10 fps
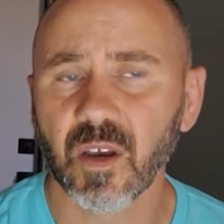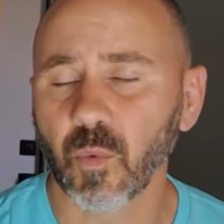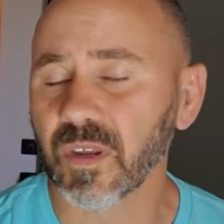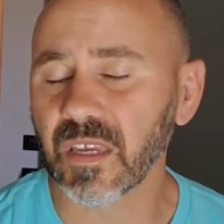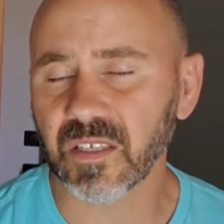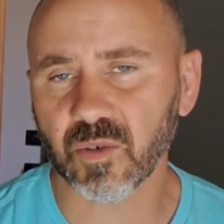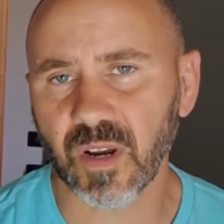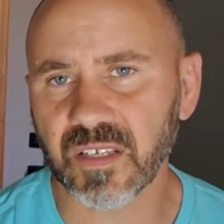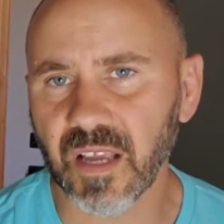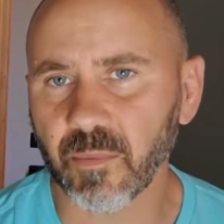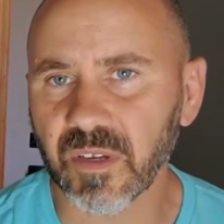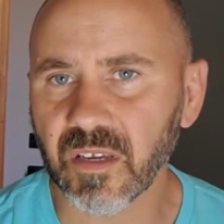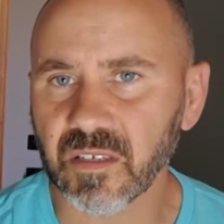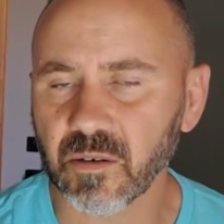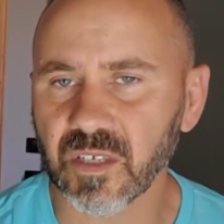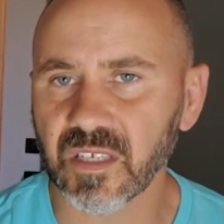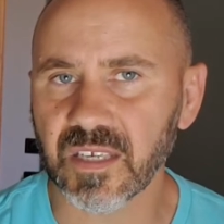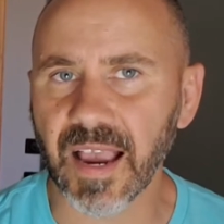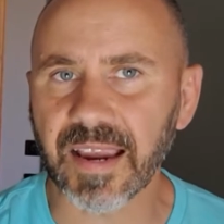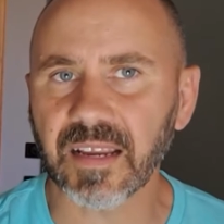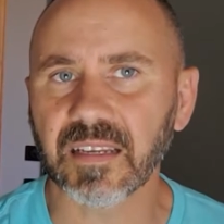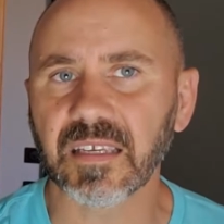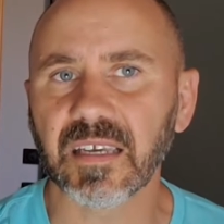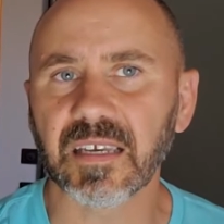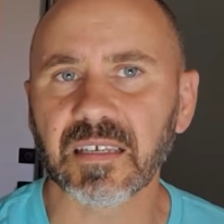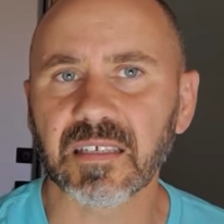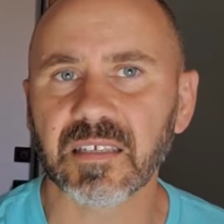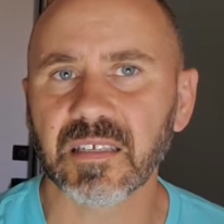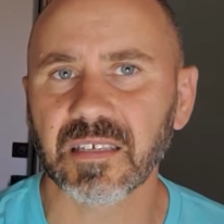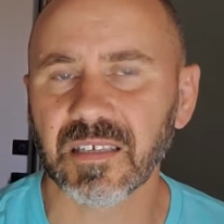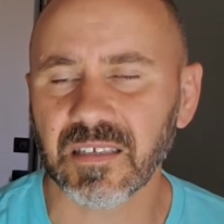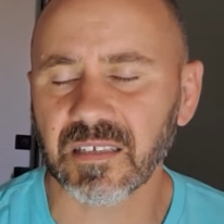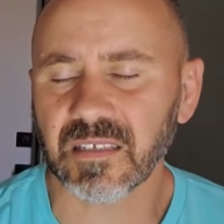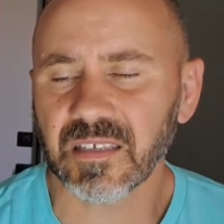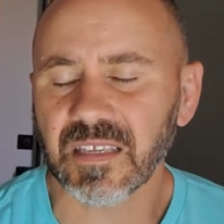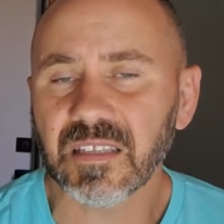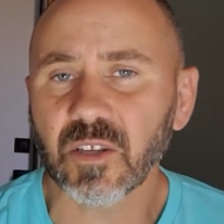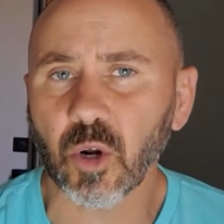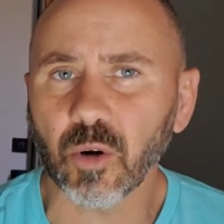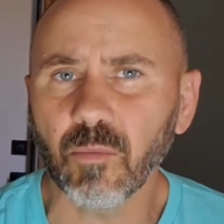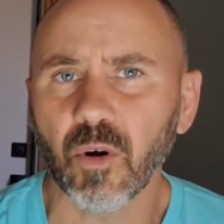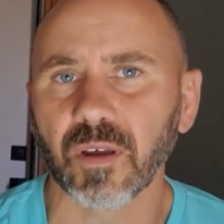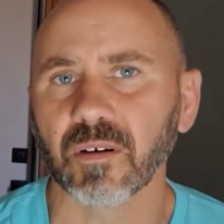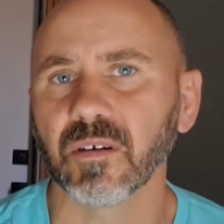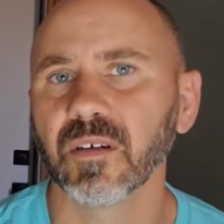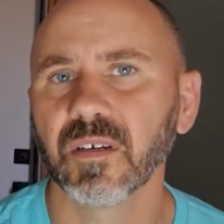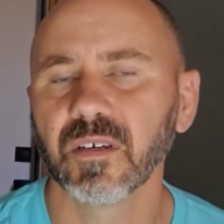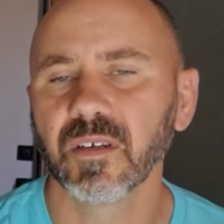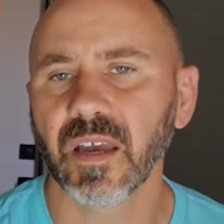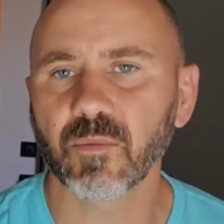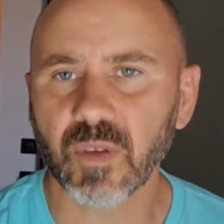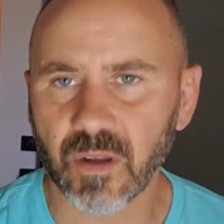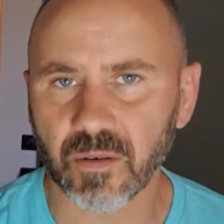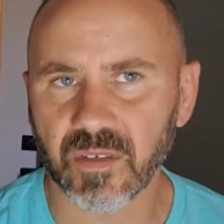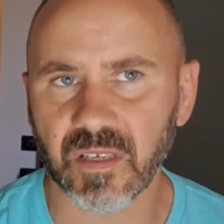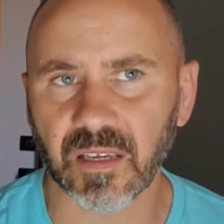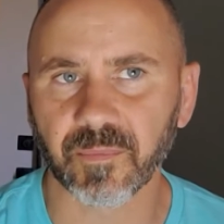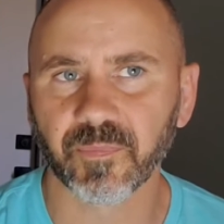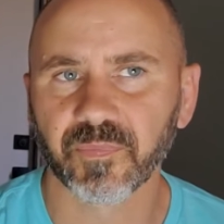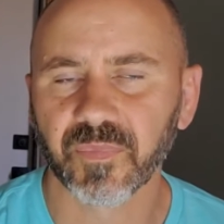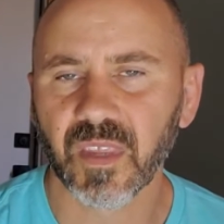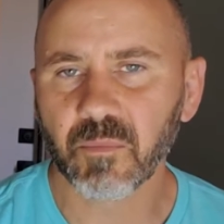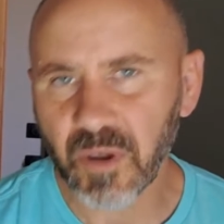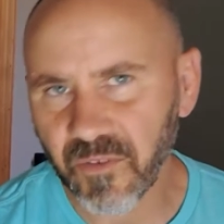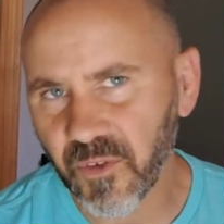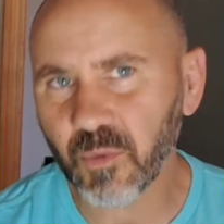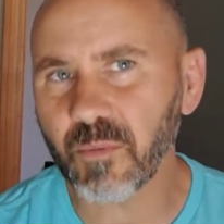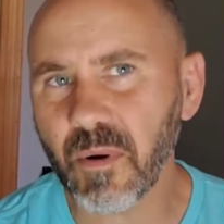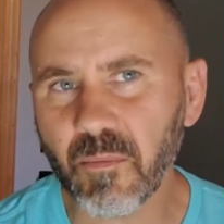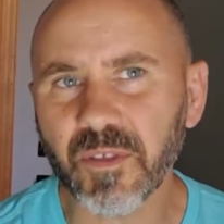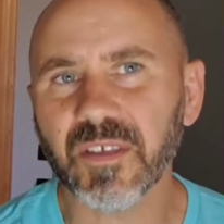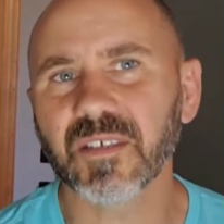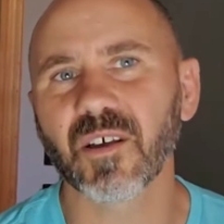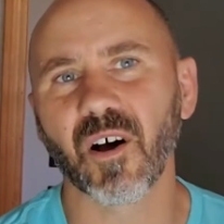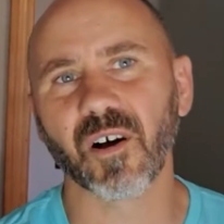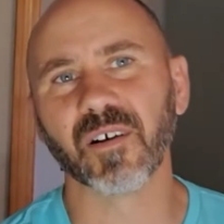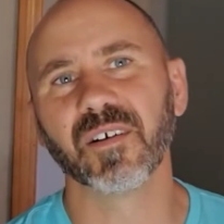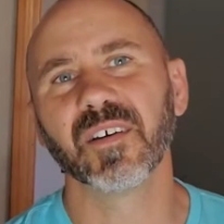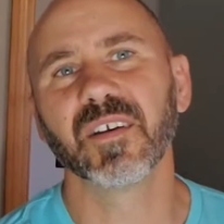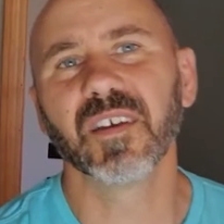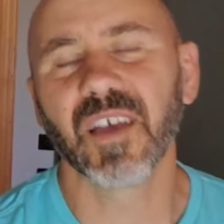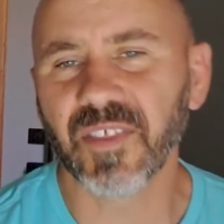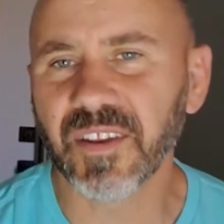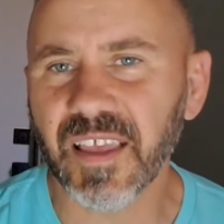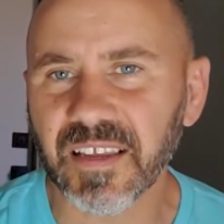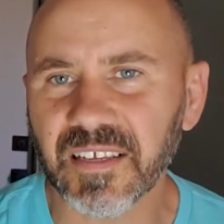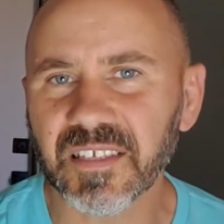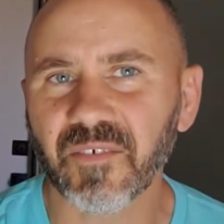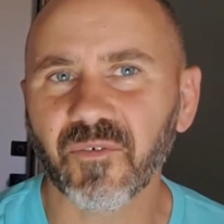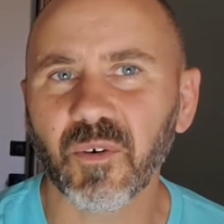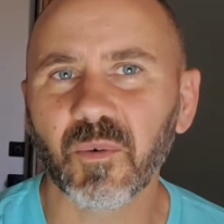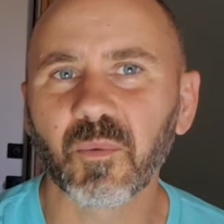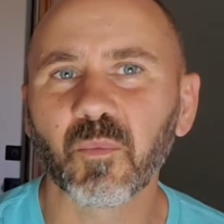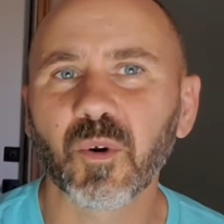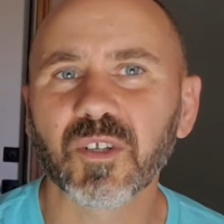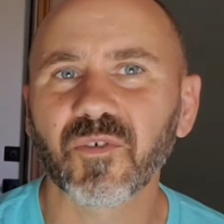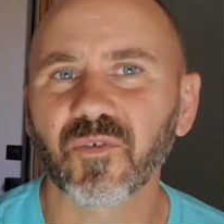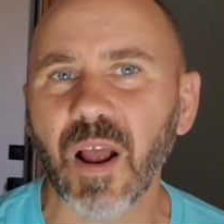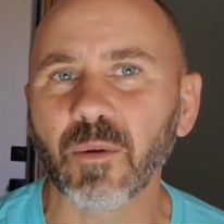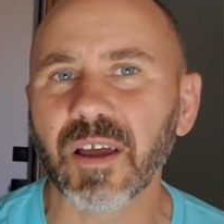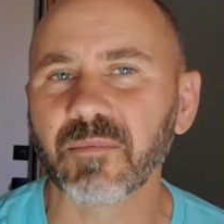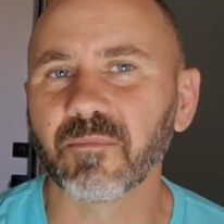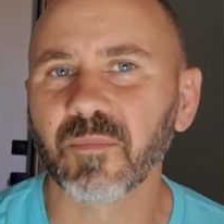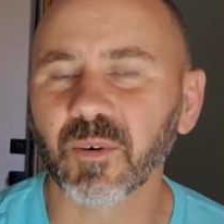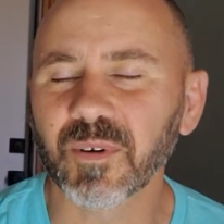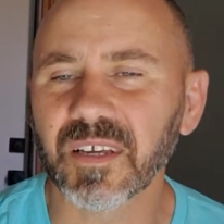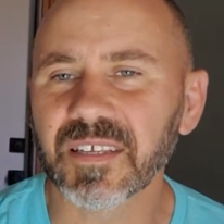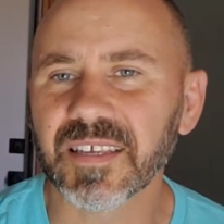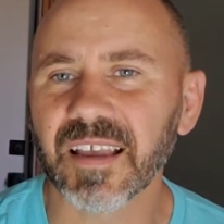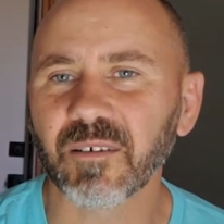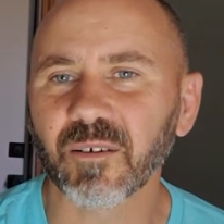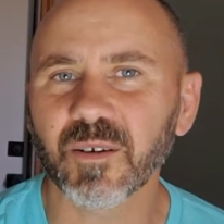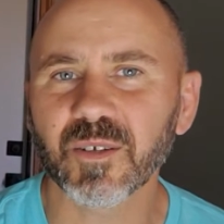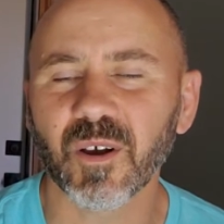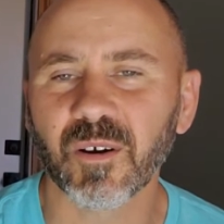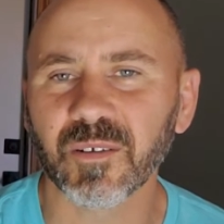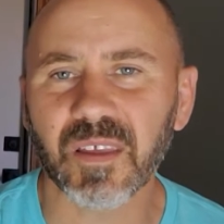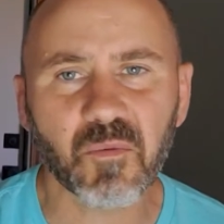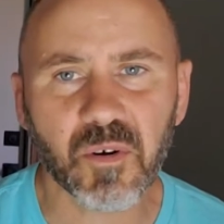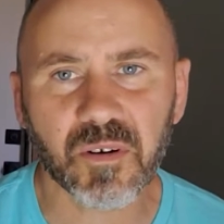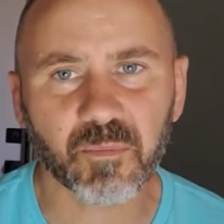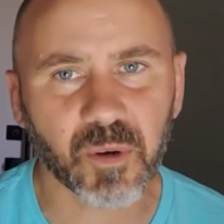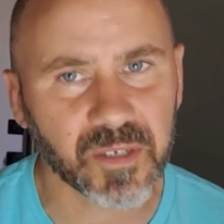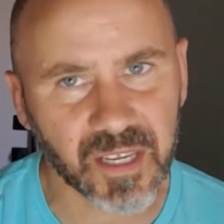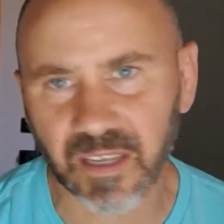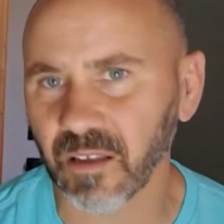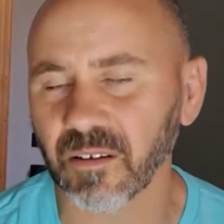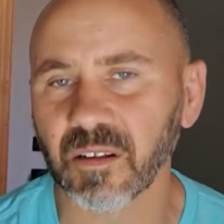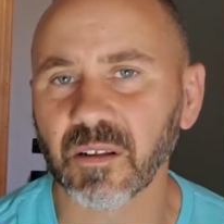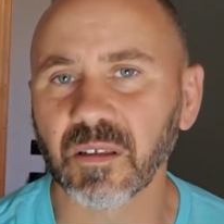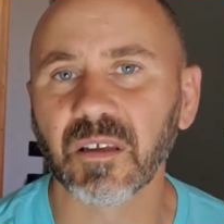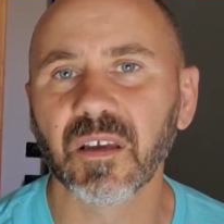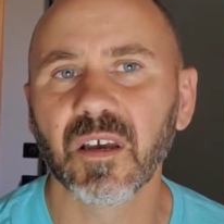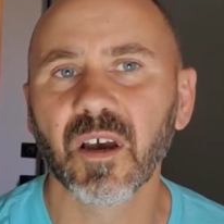We get stressed out because our society is in turmoil, and we don't sing. But if you remember the song, in the days from which Fraulein Maria sang her song, they weren't particularly